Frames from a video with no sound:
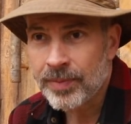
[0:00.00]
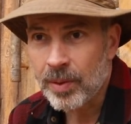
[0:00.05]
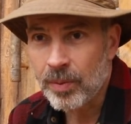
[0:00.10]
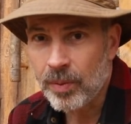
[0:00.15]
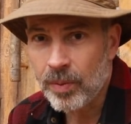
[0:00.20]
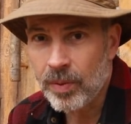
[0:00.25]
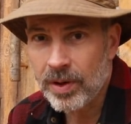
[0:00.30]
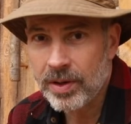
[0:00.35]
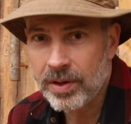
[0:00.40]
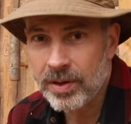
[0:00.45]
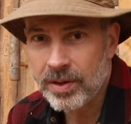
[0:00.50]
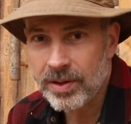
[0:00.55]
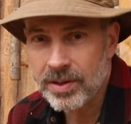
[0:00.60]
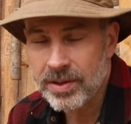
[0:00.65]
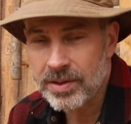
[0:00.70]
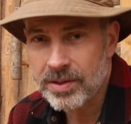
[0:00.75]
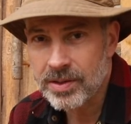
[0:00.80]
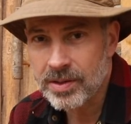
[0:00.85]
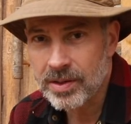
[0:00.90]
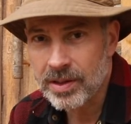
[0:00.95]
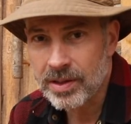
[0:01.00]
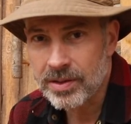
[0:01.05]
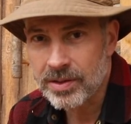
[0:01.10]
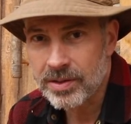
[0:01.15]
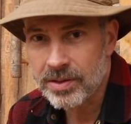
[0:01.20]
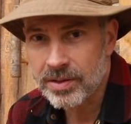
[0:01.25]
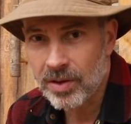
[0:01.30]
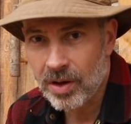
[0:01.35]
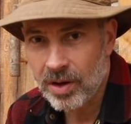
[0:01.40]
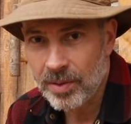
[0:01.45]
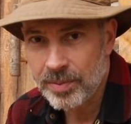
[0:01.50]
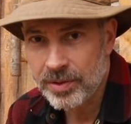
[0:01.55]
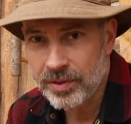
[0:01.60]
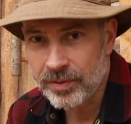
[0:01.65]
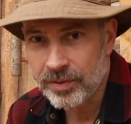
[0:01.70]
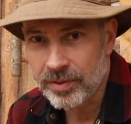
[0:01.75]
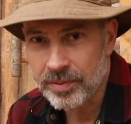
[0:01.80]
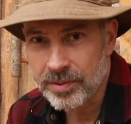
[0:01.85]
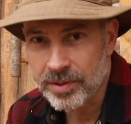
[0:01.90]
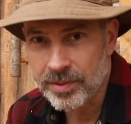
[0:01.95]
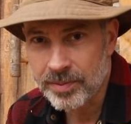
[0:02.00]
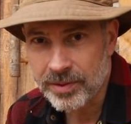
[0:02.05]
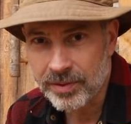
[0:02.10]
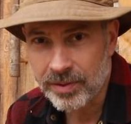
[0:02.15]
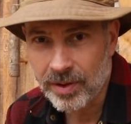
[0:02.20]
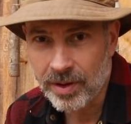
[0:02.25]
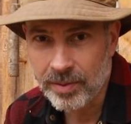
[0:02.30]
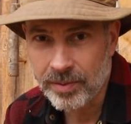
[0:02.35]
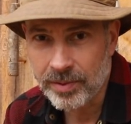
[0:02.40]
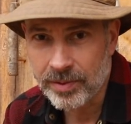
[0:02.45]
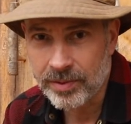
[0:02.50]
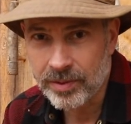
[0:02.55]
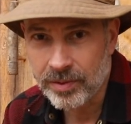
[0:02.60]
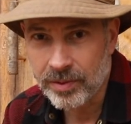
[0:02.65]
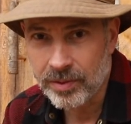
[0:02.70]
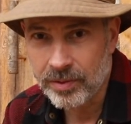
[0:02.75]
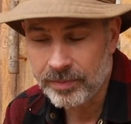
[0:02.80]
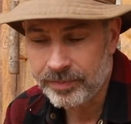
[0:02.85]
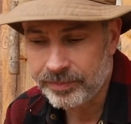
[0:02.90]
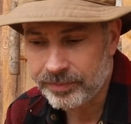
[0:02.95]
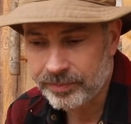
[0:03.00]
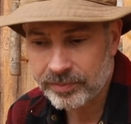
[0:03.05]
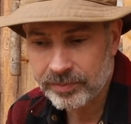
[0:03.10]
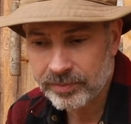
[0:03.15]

what it is that stops you from subscribing. So